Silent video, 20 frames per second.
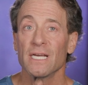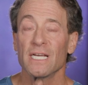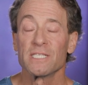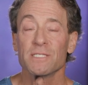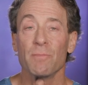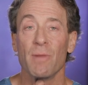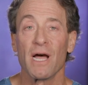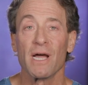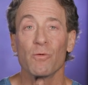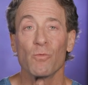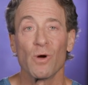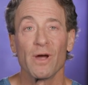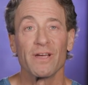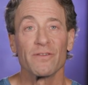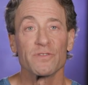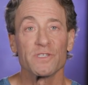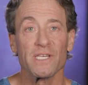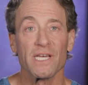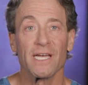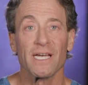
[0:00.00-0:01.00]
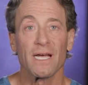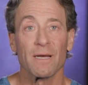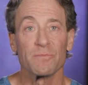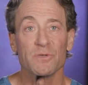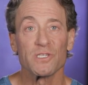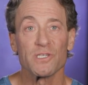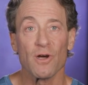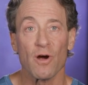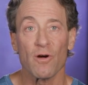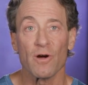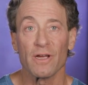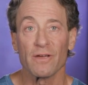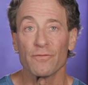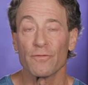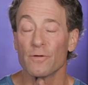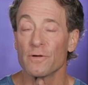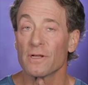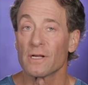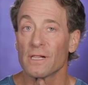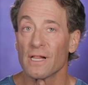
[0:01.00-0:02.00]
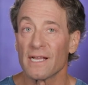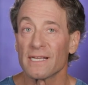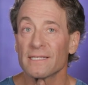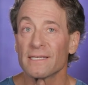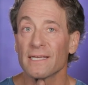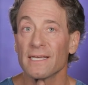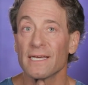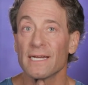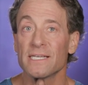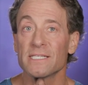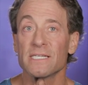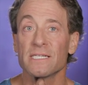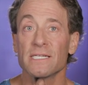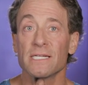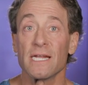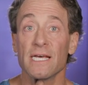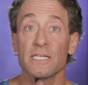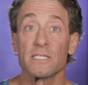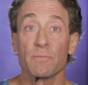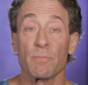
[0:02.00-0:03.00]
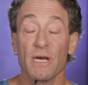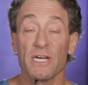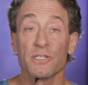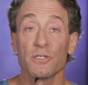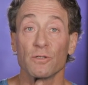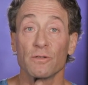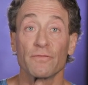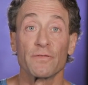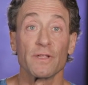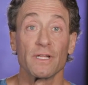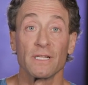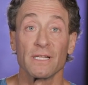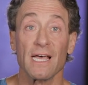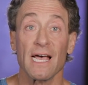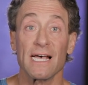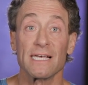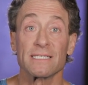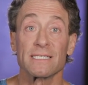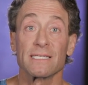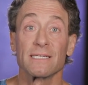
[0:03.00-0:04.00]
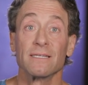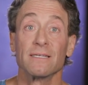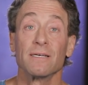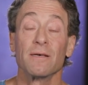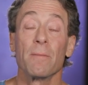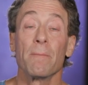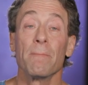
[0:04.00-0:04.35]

It's my way of saying I'm sorry for neglecting it as a Today Special for the last